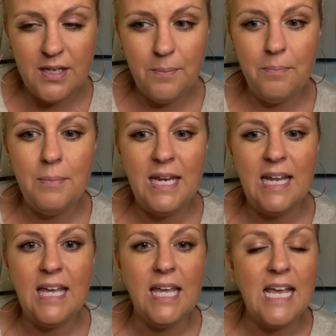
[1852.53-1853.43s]

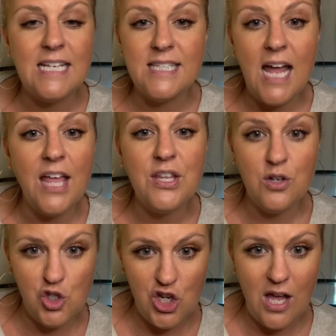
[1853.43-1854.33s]
meaning it's not their
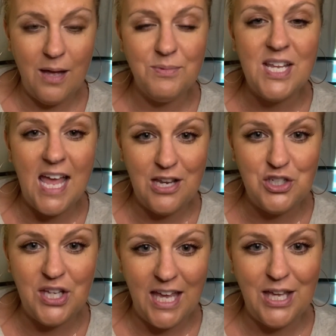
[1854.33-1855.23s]
job to
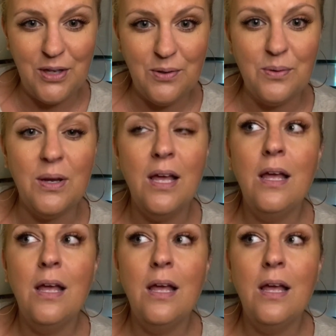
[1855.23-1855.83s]
educate you.